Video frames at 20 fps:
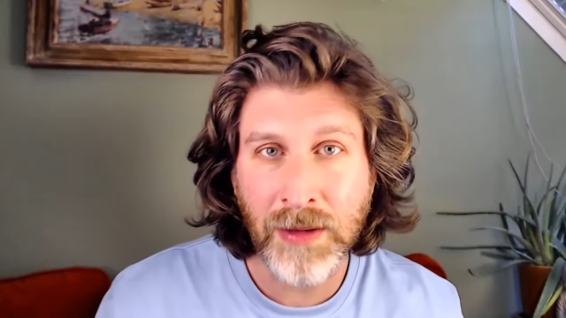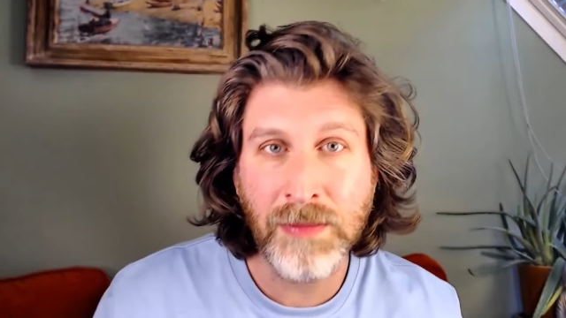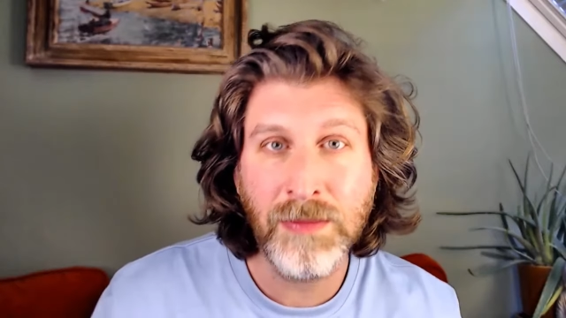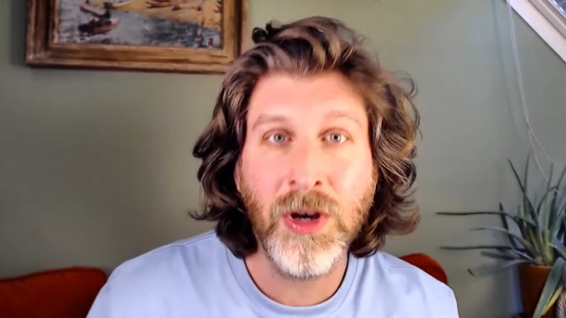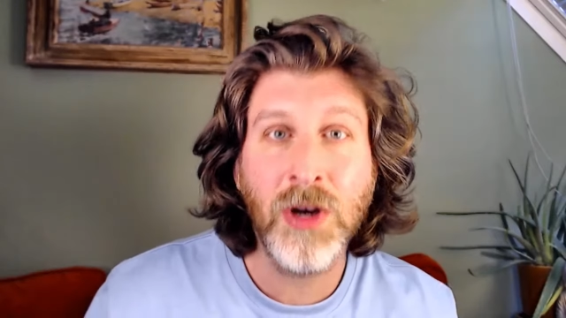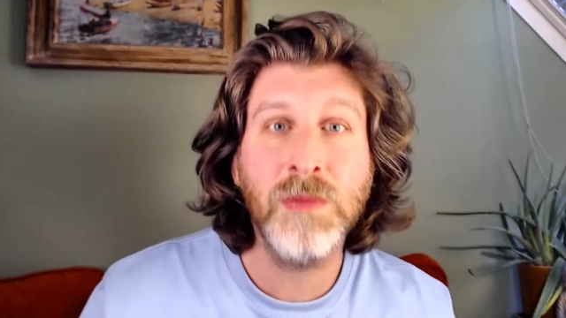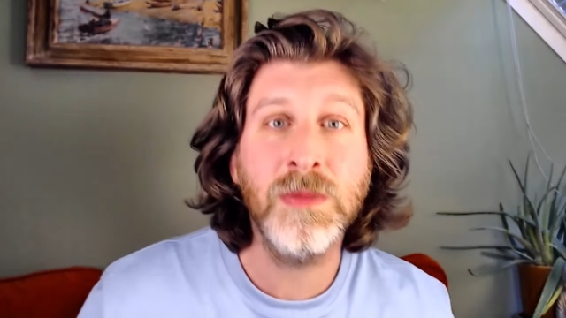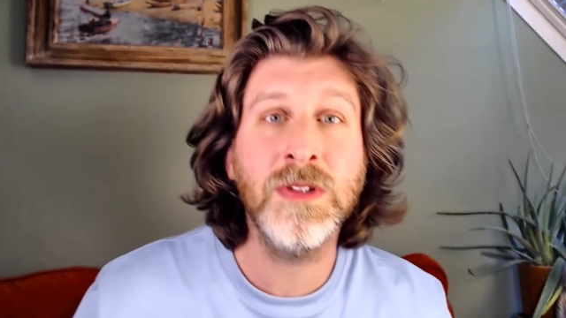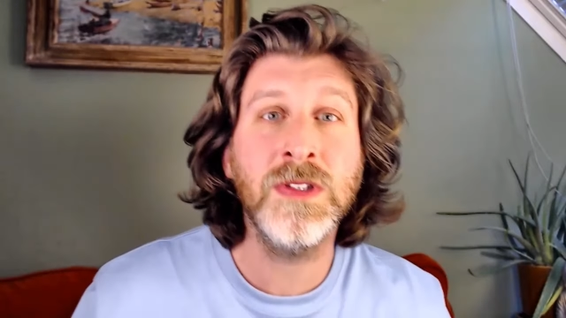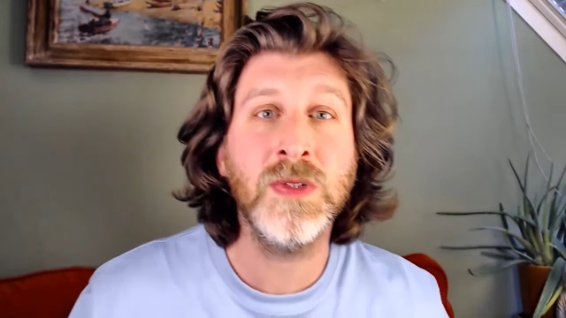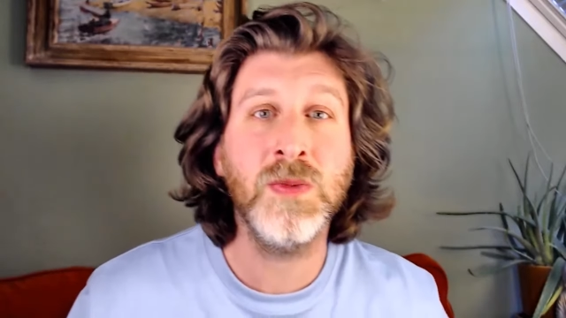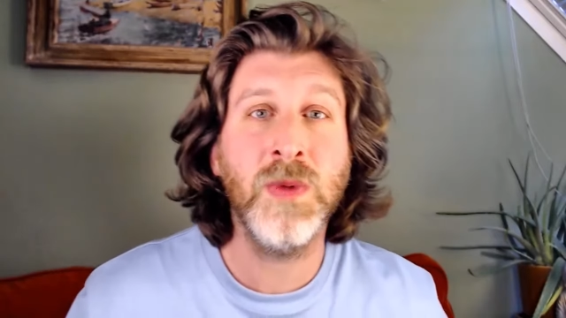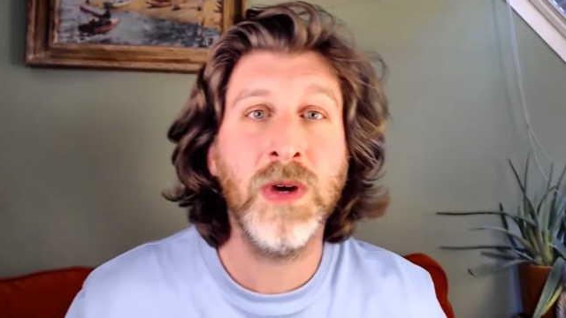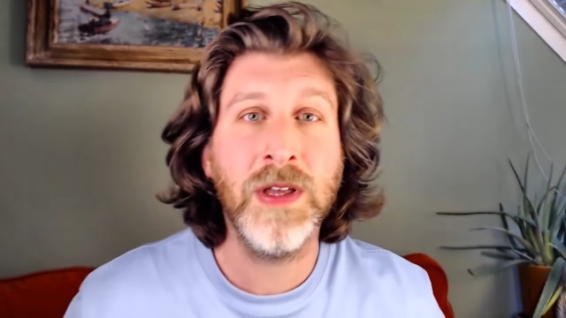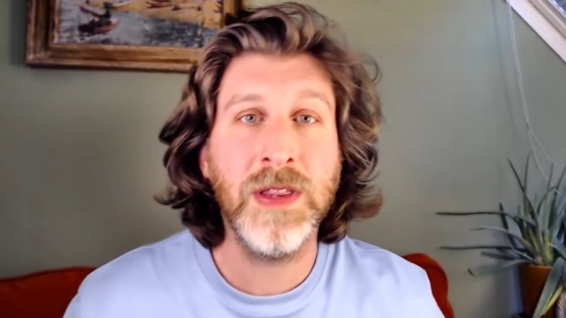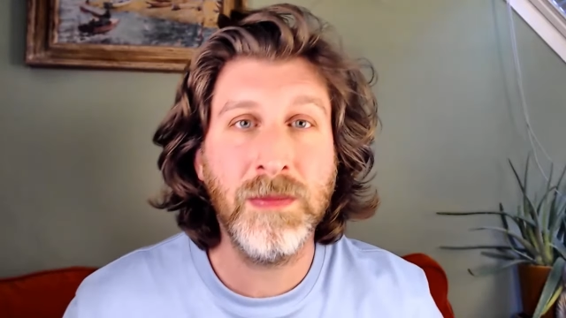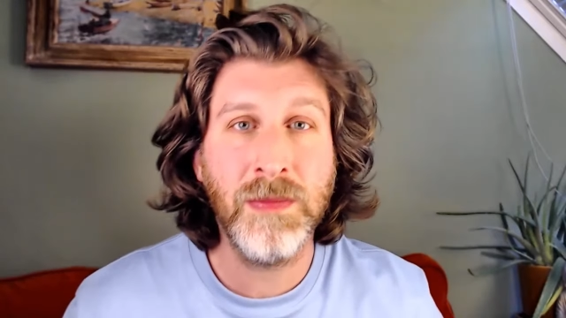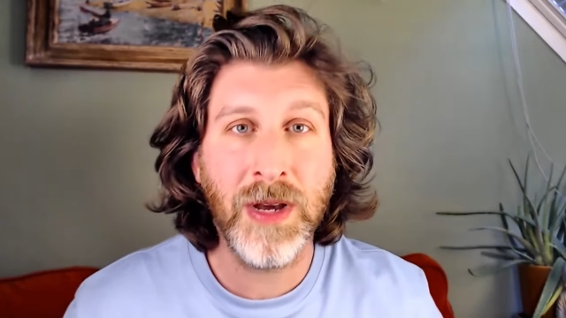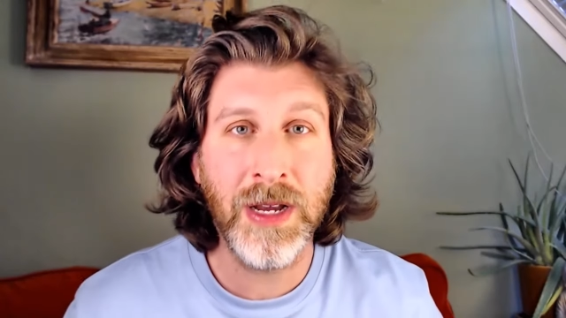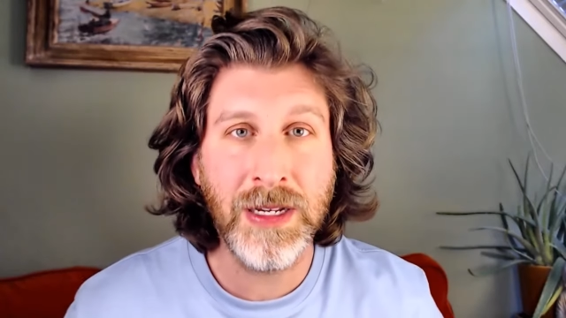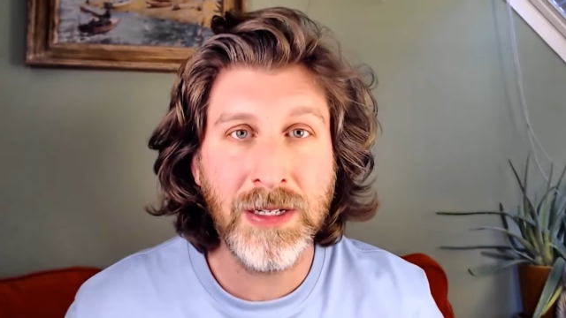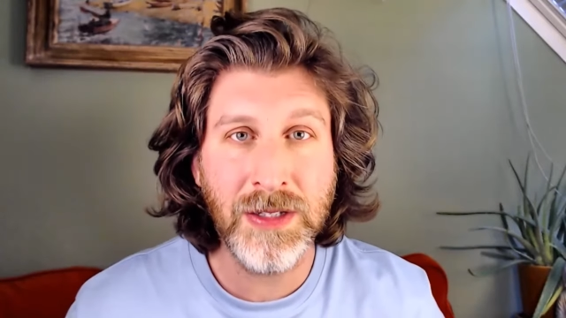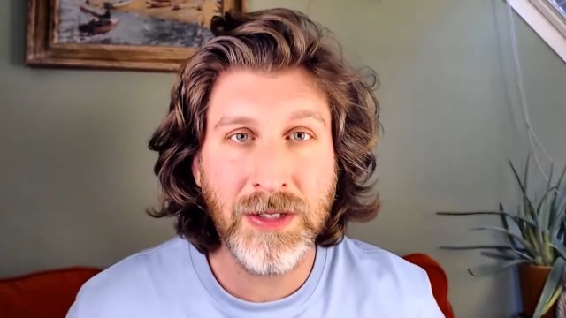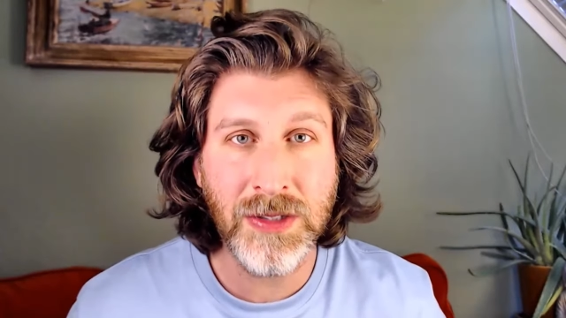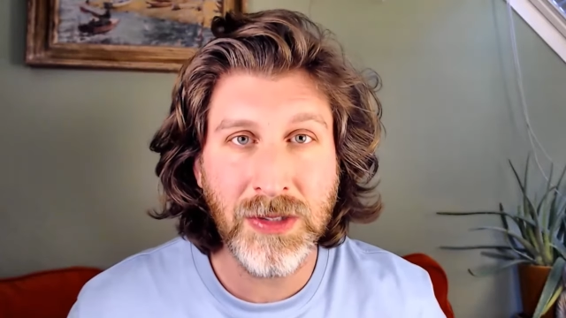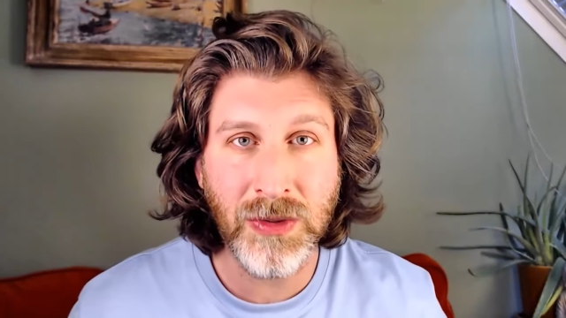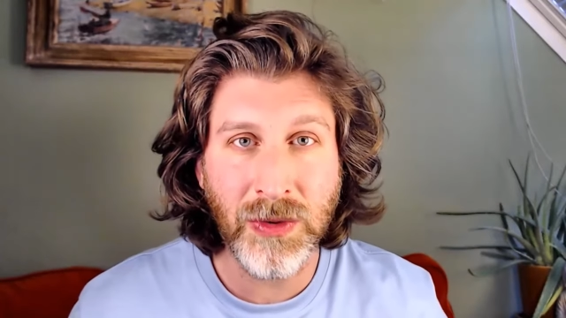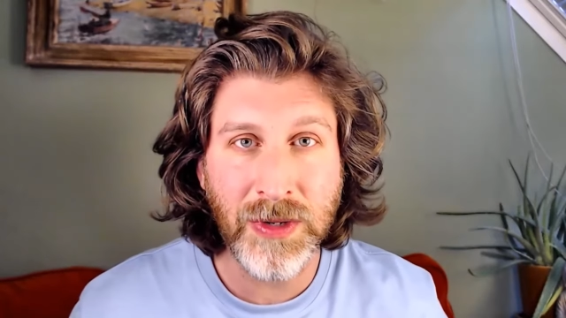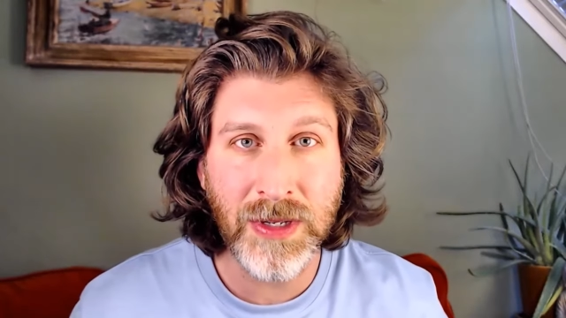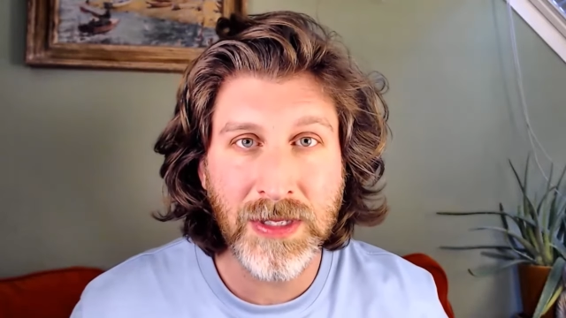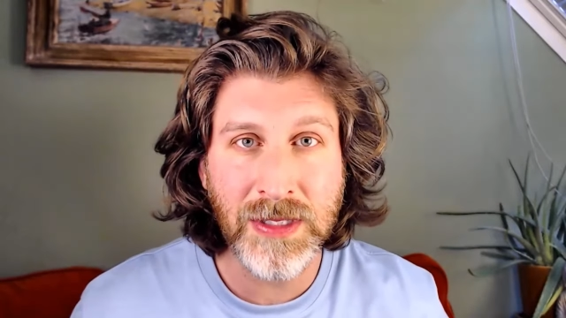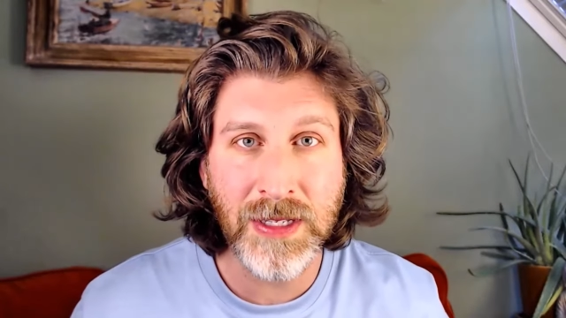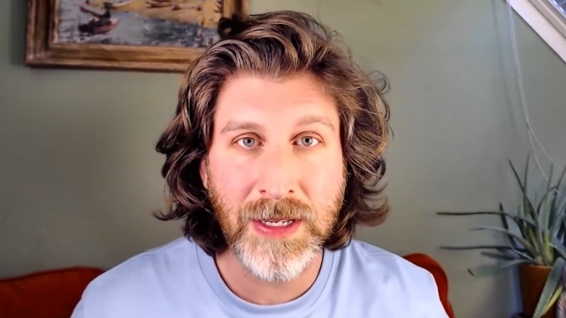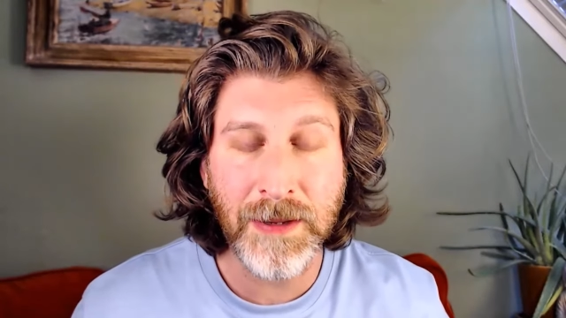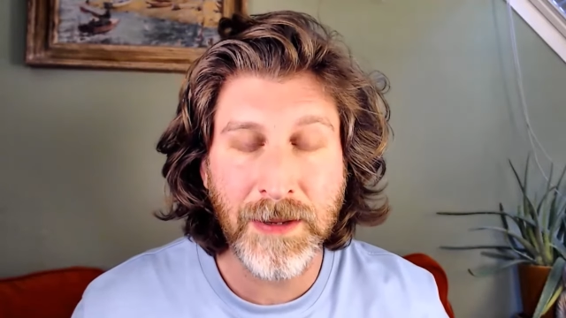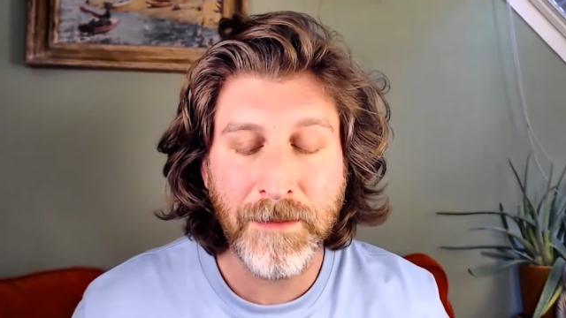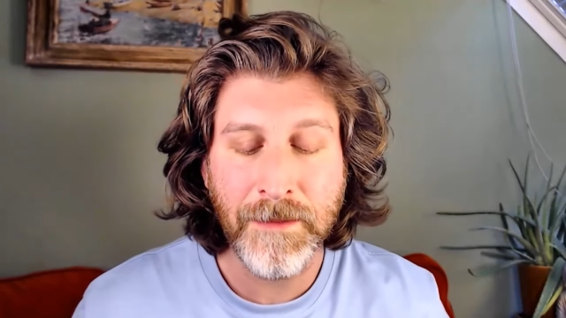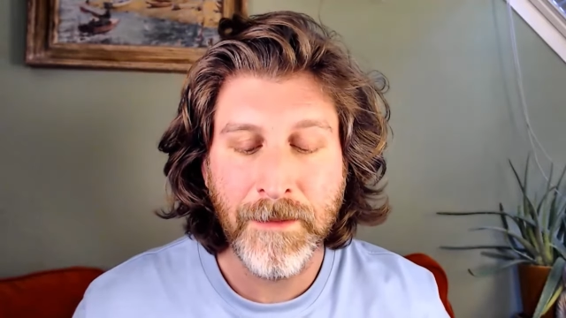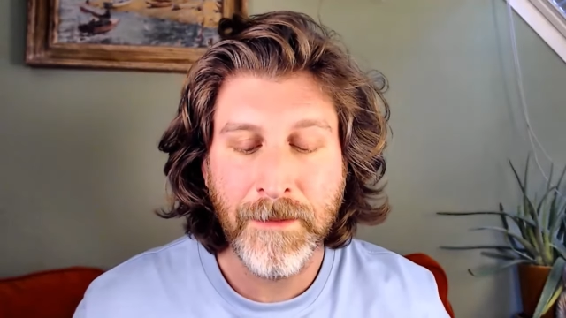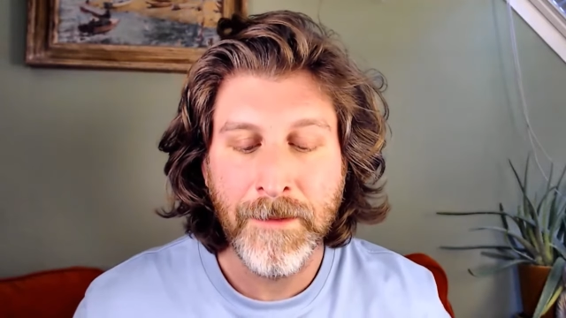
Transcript: moments where the mind is noisy.